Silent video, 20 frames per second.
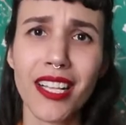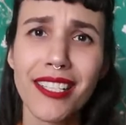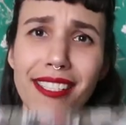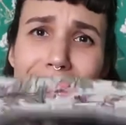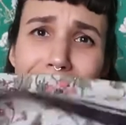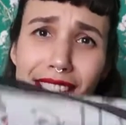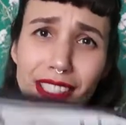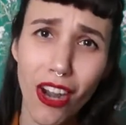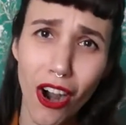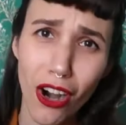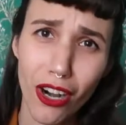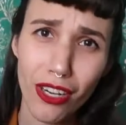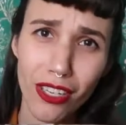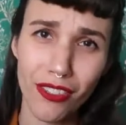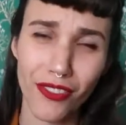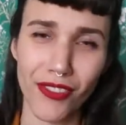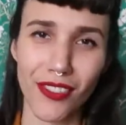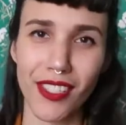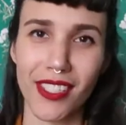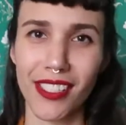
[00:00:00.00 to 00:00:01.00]

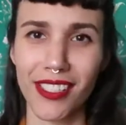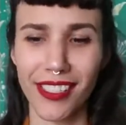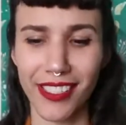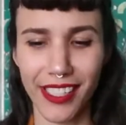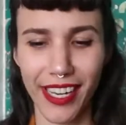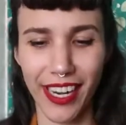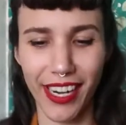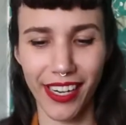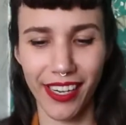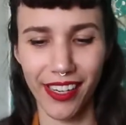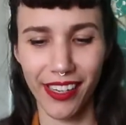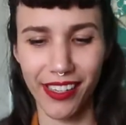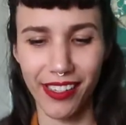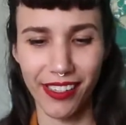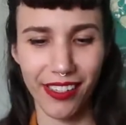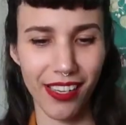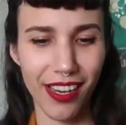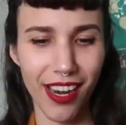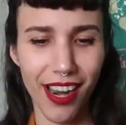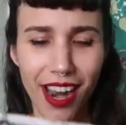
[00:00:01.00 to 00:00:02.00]
scarves. Like,
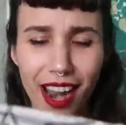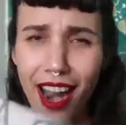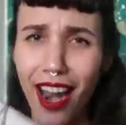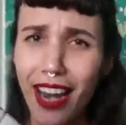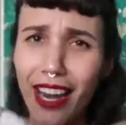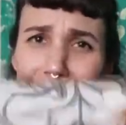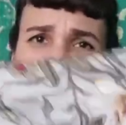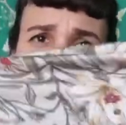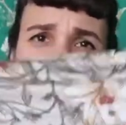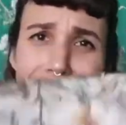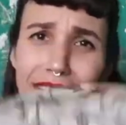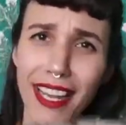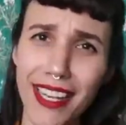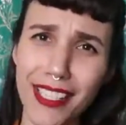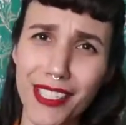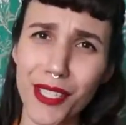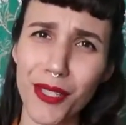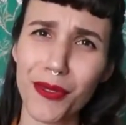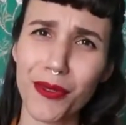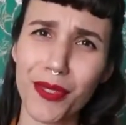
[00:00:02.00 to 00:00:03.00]
I have
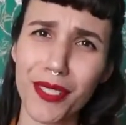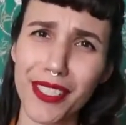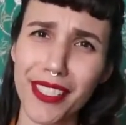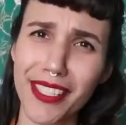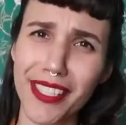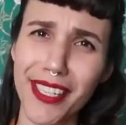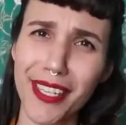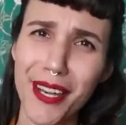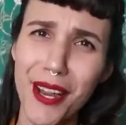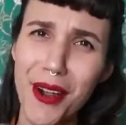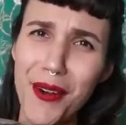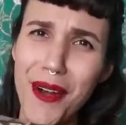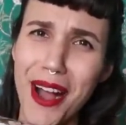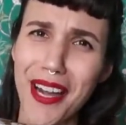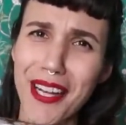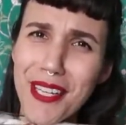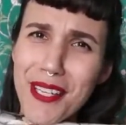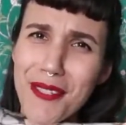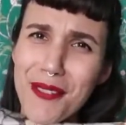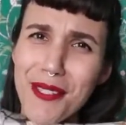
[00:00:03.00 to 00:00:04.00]
yet to really know
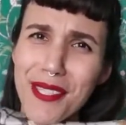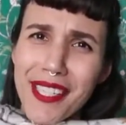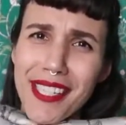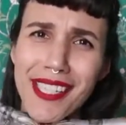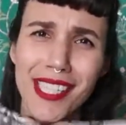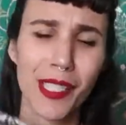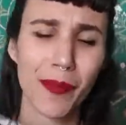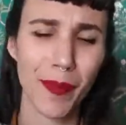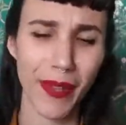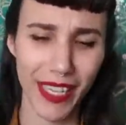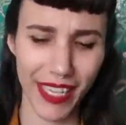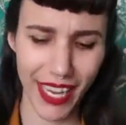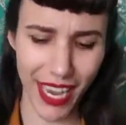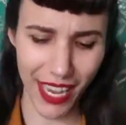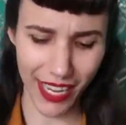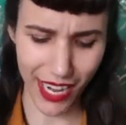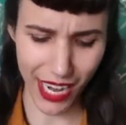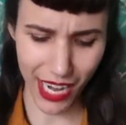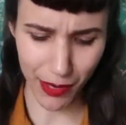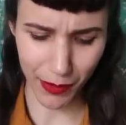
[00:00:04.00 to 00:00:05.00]
how to use this. But
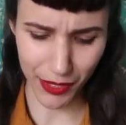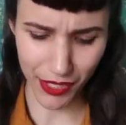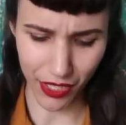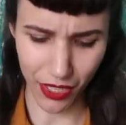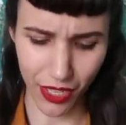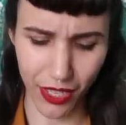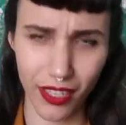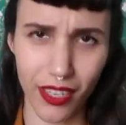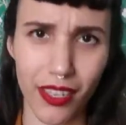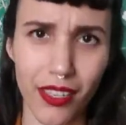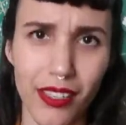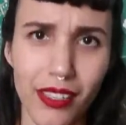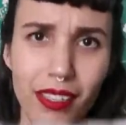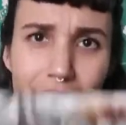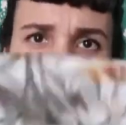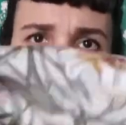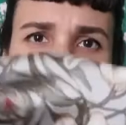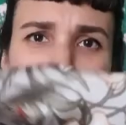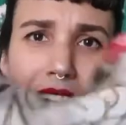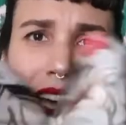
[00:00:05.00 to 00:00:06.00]
again, Amazon.
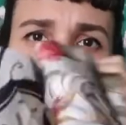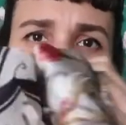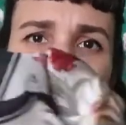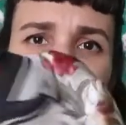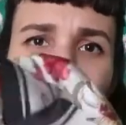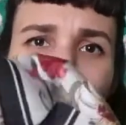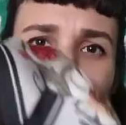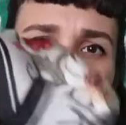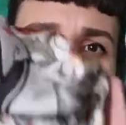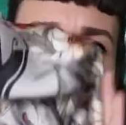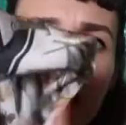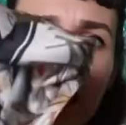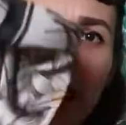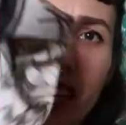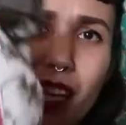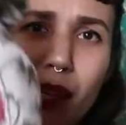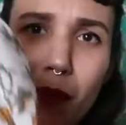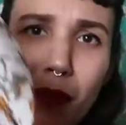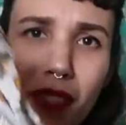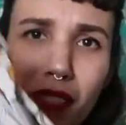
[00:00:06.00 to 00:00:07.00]
I got this
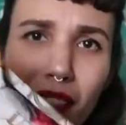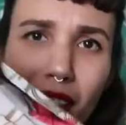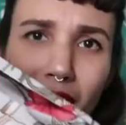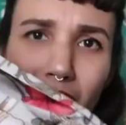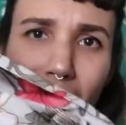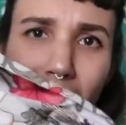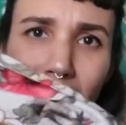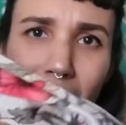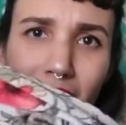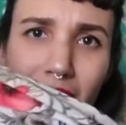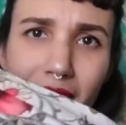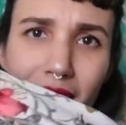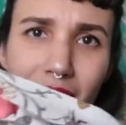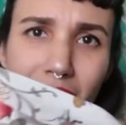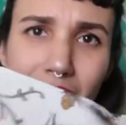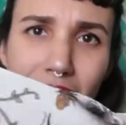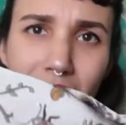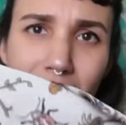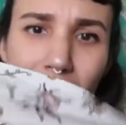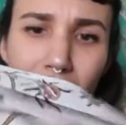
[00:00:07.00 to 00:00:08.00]
on Amazon and it
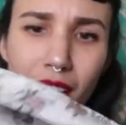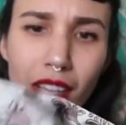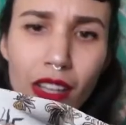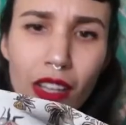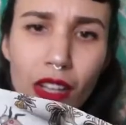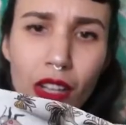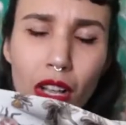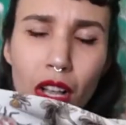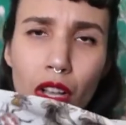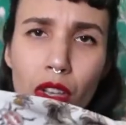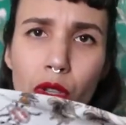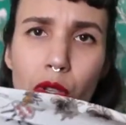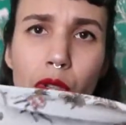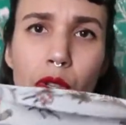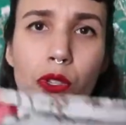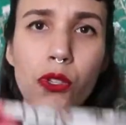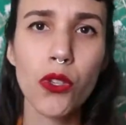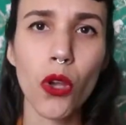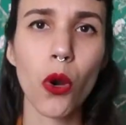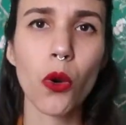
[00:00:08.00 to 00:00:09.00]
is
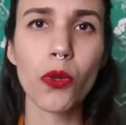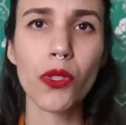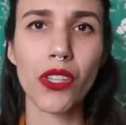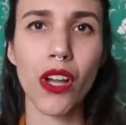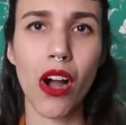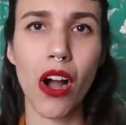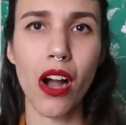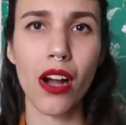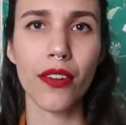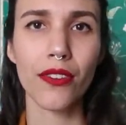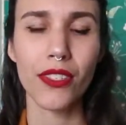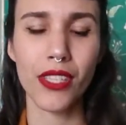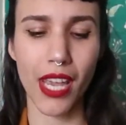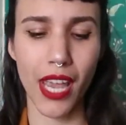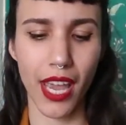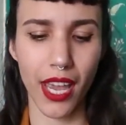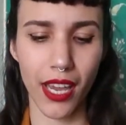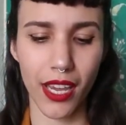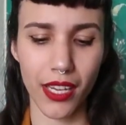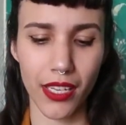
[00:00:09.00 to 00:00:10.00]
so soft
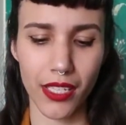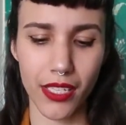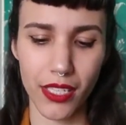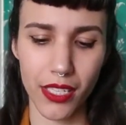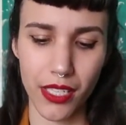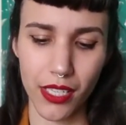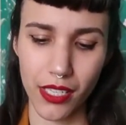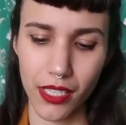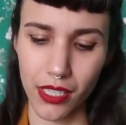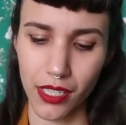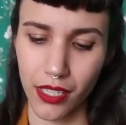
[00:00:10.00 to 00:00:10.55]
and